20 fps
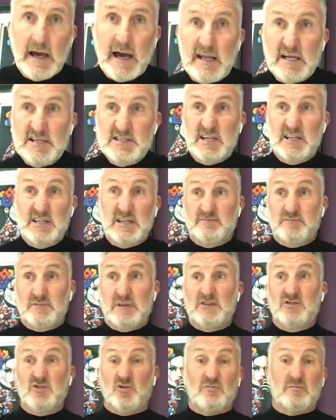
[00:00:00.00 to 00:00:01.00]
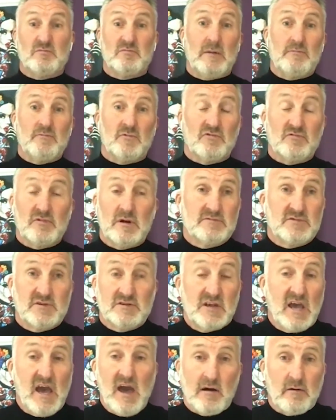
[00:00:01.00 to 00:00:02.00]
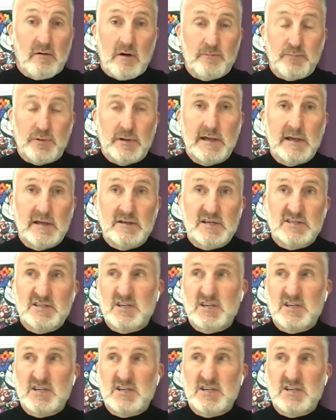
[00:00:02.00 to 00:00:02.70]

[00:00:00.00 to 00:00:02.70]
And I said, I, I don't, I'm, I, uh, yeah, I played.